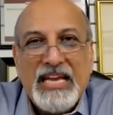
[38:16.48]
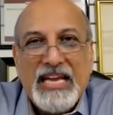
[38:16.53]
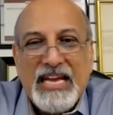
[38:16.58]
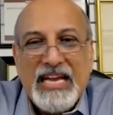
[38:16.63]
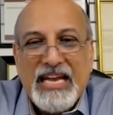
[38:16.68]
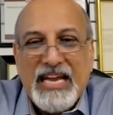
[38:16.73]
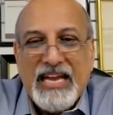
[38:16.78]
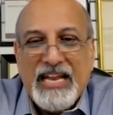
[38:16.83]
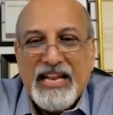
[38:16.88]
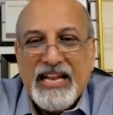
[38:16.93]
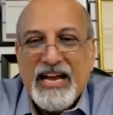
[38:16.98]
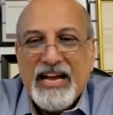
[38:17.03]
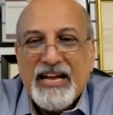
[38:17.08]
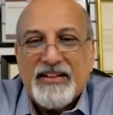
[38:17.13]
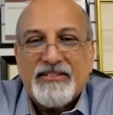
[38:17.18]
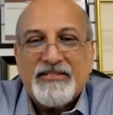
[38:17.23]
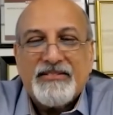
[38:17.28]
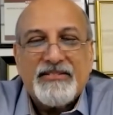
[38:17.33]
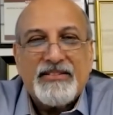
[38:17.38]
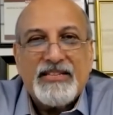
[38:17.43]
in that
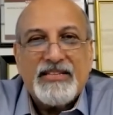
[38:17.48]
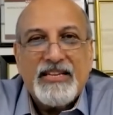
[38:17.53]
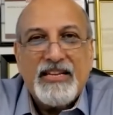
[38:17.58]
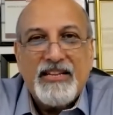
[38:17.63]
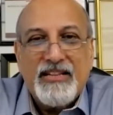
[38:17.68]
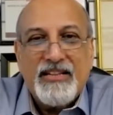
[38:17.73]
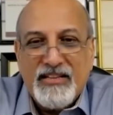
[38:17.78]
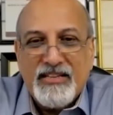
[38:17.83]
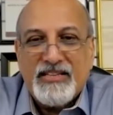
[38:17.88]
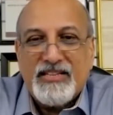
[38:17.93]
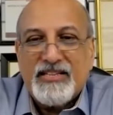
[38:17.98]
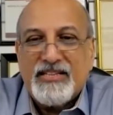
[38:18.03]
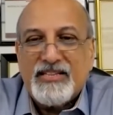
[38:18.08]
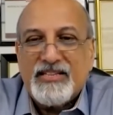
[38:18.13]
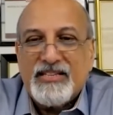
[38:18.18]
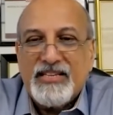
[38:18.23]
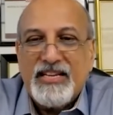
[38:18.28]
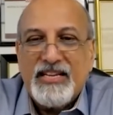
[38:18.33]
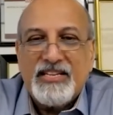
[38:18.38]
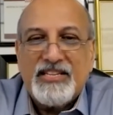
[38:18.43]
in this
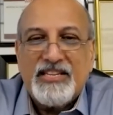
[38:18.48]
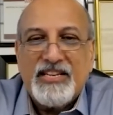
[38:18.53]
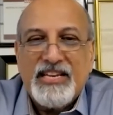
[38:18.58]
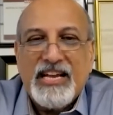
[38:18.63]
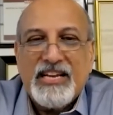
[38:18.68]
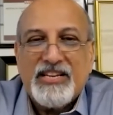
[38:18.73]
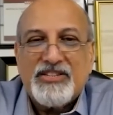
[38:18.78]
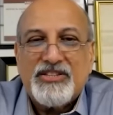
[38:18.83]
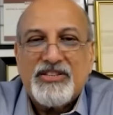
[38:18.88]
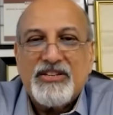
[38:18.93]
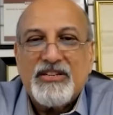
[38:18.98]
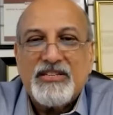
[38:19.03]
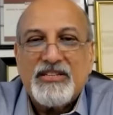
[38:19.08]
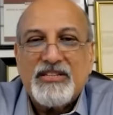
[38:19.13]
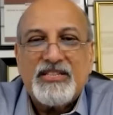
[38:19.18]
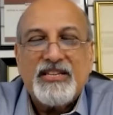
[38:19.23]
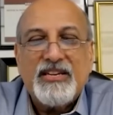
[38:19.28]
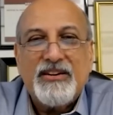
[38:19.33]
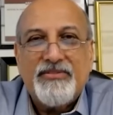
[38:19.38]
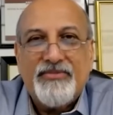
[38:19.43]
international
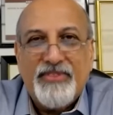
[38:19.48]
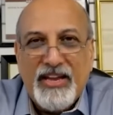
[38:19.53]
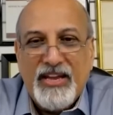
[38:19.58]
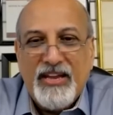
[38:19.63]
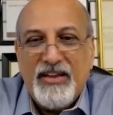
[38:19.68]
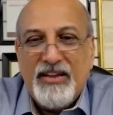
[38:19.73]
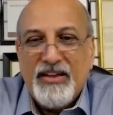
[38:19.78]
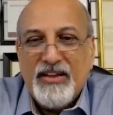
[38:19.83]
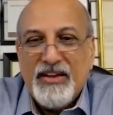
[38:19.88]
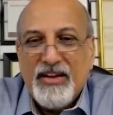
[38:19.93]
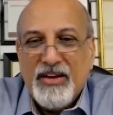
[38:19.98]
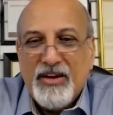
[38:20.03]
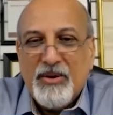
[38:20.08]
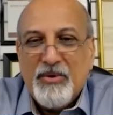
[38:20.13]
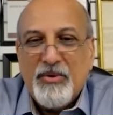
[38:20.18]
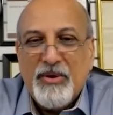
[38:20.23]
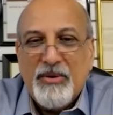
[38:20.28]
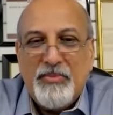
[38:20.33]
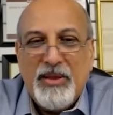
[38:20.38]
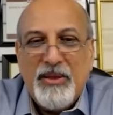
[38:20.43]
survey where
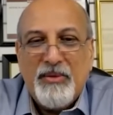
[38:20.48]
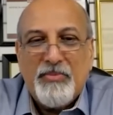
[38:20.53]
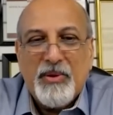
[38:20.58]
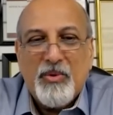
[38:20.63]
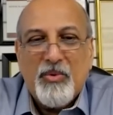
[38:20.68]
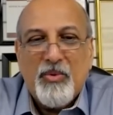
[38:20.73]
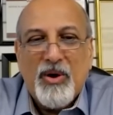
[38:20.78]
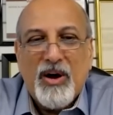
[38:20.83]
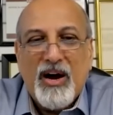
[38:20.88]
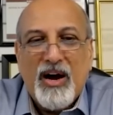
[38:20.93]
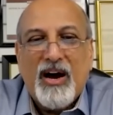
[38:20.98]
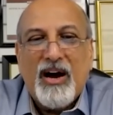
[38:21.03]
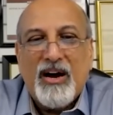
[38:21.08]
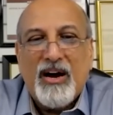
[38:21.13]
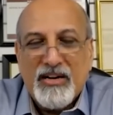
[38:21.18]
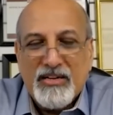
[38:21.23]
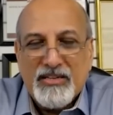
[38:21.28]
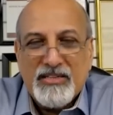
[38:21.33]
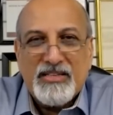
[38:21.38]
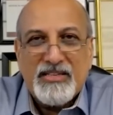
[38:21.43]
people were
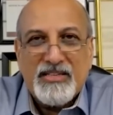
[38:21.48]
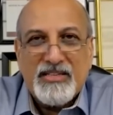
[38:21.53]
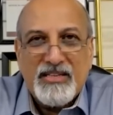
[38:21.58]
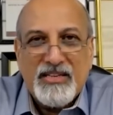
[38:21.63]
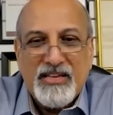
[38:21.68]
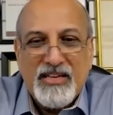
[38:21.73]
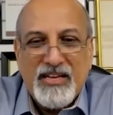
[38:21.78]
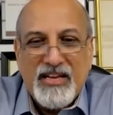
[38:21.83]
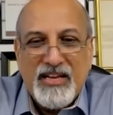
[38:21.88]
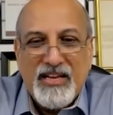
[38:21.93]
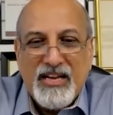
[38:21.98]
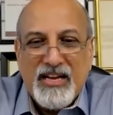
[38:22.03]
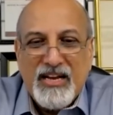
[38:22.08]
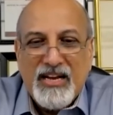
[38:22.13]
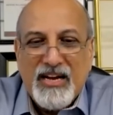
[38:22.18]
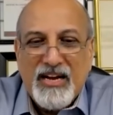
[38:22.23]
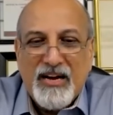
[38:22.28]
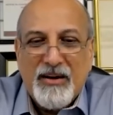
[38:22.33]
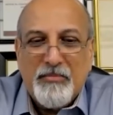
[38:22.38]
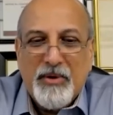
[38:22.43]
asked
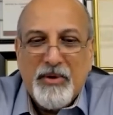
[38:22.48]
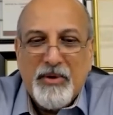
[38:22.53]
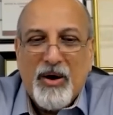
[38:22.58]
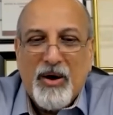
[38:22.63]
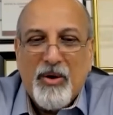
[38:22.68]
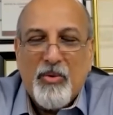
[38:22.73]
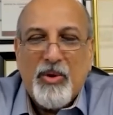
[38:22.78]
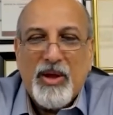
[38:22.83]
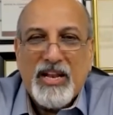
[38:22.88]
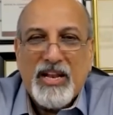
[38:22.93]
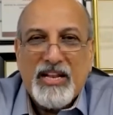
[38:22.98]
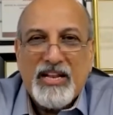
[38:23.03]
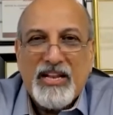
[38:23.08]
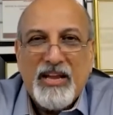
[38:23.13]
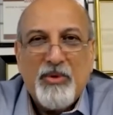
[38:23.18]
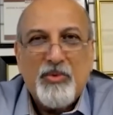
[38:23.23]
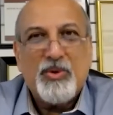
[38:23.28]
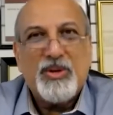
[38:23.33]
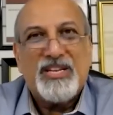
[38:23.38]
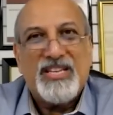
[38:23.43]
about whether they
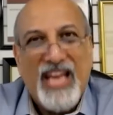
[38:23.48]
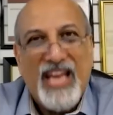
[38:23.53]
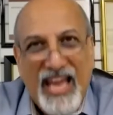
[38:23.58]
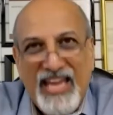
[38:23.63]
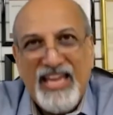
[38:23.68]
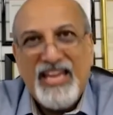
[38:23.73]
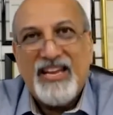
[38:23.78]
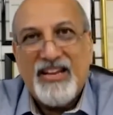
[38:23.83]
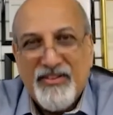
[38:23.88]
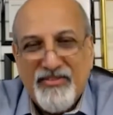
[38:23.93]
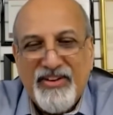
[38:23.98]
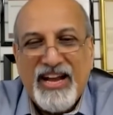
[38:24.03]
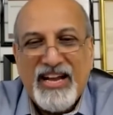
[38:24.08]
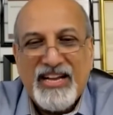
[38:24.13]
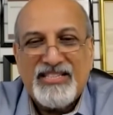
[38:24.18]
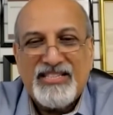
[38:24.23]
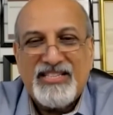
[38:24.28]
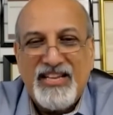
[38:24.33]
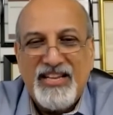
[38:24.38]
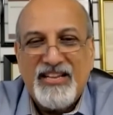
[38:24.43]
would take a
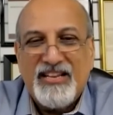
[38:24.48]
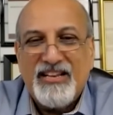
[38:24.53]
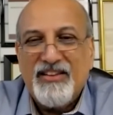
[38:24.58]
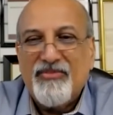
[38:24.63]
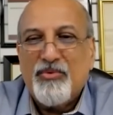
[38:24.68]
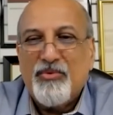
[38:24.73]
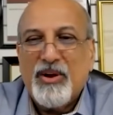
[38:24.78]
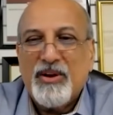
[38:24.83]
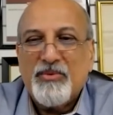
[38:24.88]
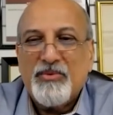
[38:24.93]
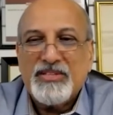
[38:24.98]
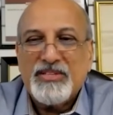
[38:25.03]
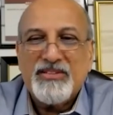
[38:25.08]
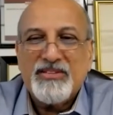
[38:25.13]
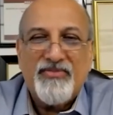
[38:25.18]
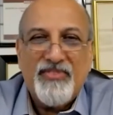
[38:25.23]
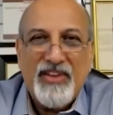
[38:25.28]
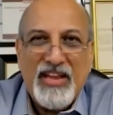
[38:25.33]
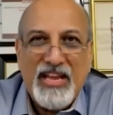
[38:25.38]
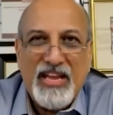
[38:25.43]
vaccine if one was
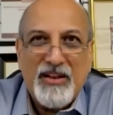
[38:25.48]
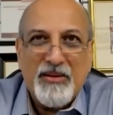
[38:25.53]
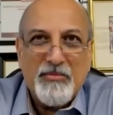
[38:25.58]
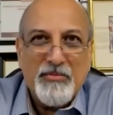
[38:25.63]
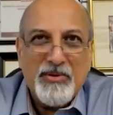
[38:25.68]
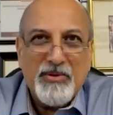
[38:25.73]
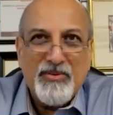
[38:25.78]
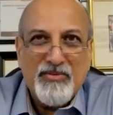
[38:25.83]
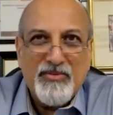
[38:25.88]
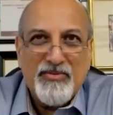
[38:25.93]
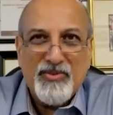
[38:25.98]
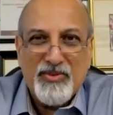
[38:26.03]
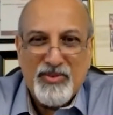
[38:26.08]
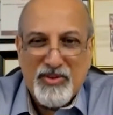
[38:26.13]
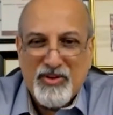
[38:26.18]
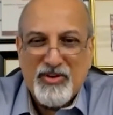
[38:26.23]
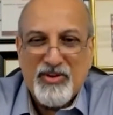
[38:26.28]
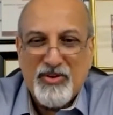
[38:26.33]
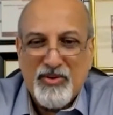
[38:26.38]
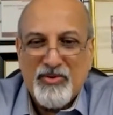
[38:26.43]
available for the
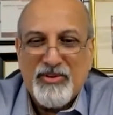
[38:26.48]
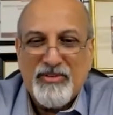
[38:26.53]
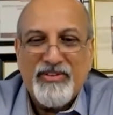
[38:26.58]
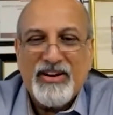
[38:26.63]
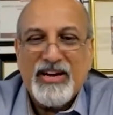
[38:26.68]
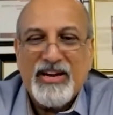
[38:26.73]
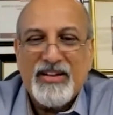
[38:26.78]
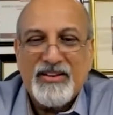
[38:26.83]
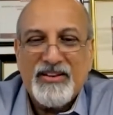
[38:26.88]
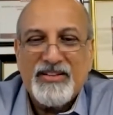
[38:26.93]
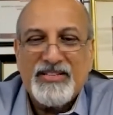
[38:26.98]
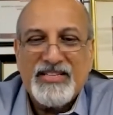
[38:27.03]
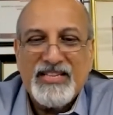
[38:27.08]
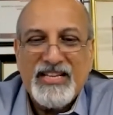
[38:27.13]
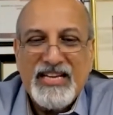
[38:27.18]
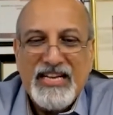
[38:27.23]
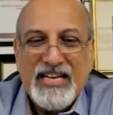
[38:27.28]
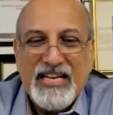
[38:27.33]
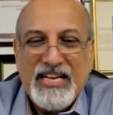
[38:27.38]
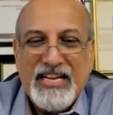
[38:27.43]
coronavirus.
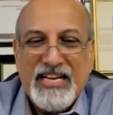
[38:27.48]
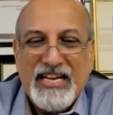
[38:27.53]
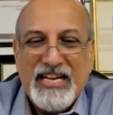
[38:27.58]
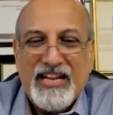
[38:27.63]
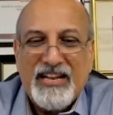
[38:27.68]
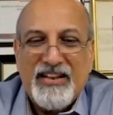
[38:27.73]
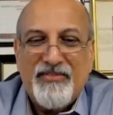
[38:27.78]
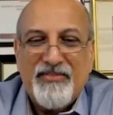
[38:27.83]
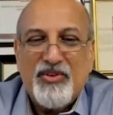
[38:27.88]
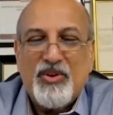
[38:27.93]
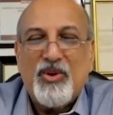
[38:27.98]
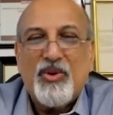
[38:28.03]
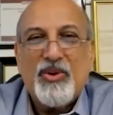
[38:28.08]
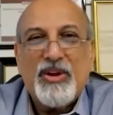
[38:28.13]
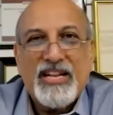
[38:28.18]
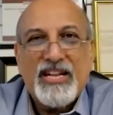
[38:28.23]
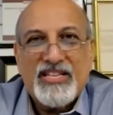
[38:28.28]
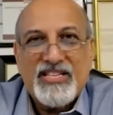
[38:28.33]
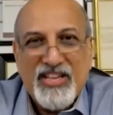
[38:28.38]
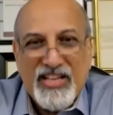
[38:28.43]
And if you look
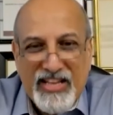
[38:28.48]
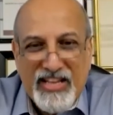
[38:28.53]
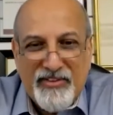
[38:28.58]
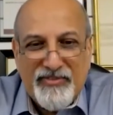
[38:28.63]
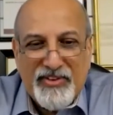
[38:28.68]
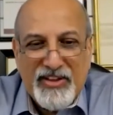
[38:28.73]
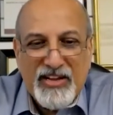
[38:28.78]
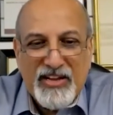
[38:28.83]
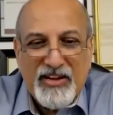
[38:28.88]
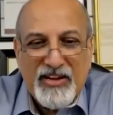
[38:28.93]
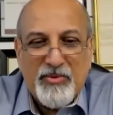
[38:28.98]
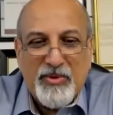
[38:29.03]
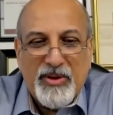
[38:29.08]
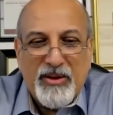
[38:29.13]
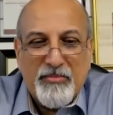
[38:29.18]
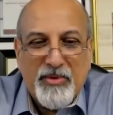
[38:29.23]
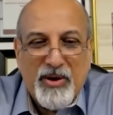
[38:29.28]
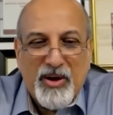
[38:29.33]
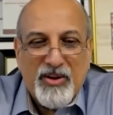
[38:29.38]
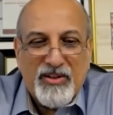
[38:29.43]
at South Africa, we're
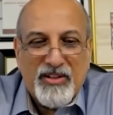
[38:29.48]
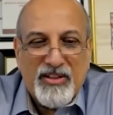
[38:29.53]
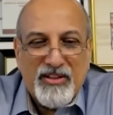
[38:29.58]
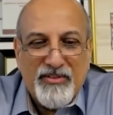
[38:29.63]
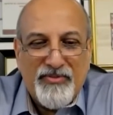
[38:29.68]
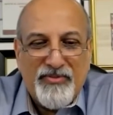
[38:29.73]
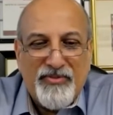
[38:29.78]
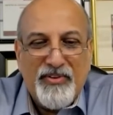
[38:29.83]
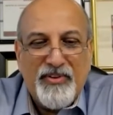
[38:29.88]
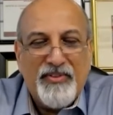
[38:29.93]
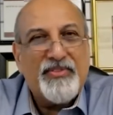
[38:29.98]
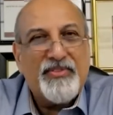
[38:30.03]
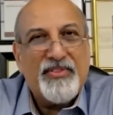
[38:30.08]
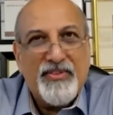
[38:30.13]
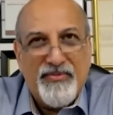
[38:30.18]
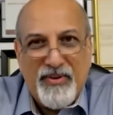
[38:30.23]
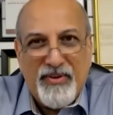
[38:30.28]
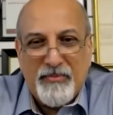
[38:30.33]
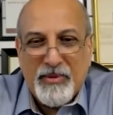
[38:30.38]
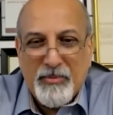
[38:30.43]
about the 5th
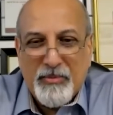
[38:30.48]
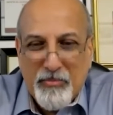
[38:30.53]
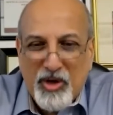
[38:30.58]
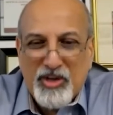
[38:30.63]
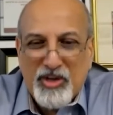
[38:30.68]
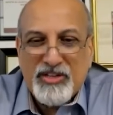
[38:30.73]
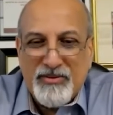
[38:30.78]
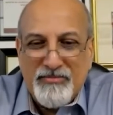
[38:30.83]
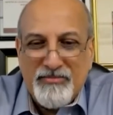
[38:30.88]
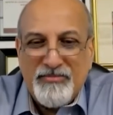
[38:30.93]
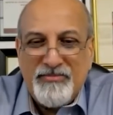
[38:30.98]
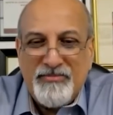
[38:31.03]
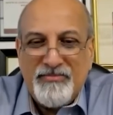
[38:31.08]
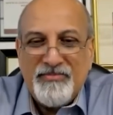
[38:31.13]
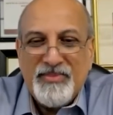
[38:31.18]
from the bottom.